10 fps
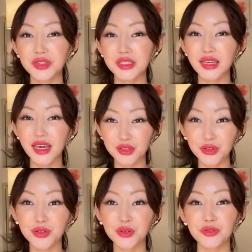Korea as
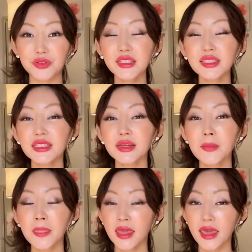a tourist
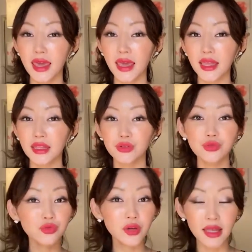
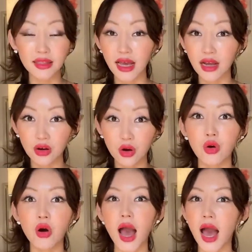and you cannot
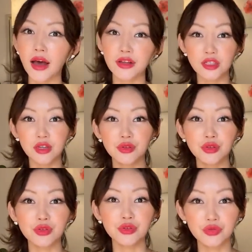go outside
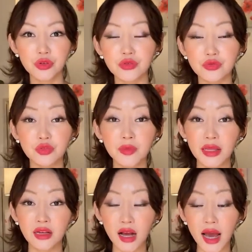of your tour group
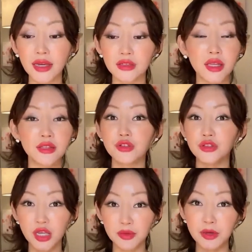and guide and
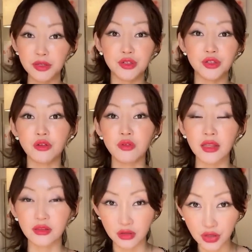just take pictures
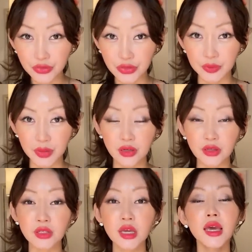around the country,
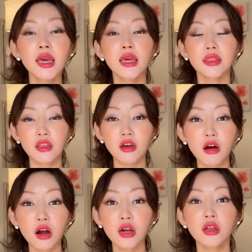because
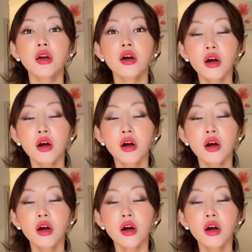there are